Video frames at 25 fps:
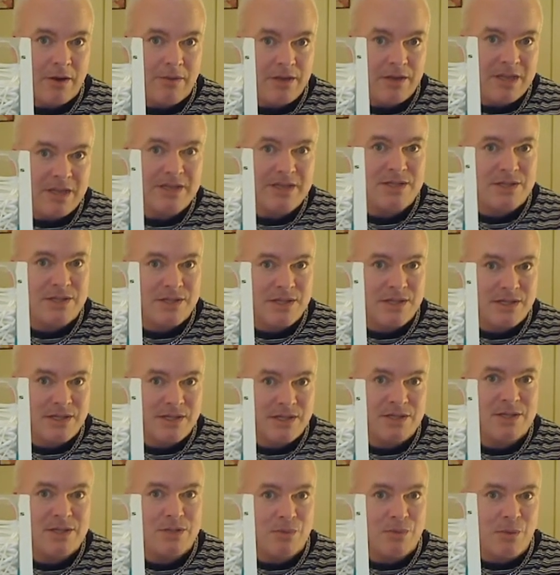This
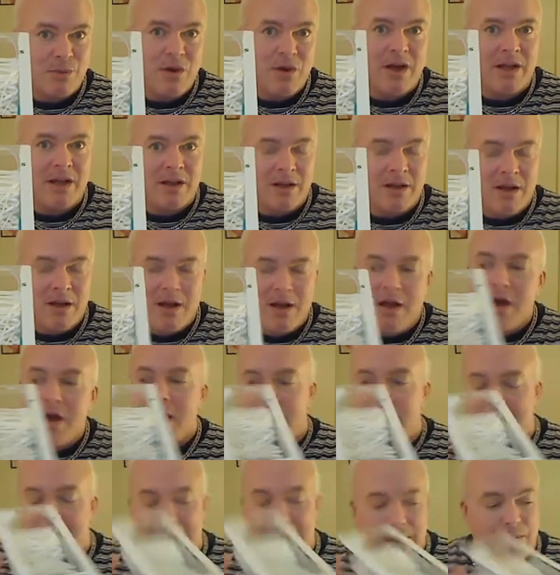this is what
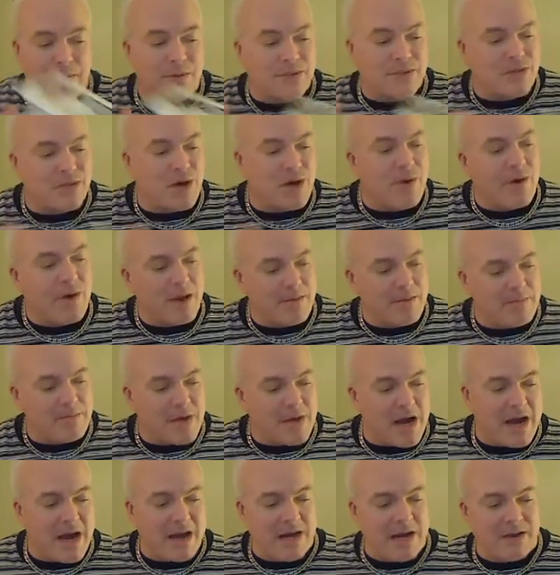I was going
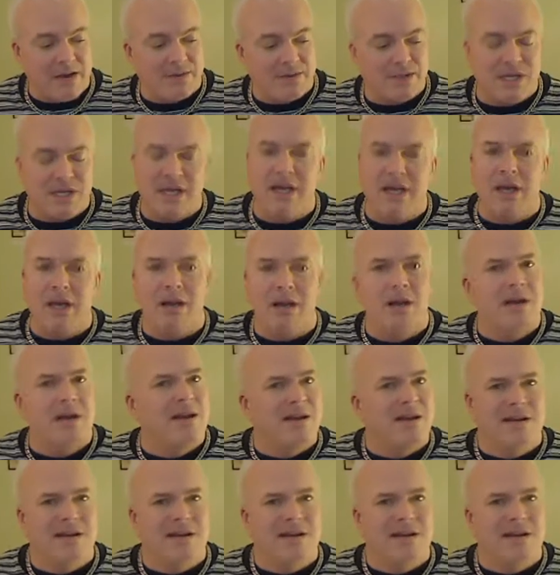by and I was thinking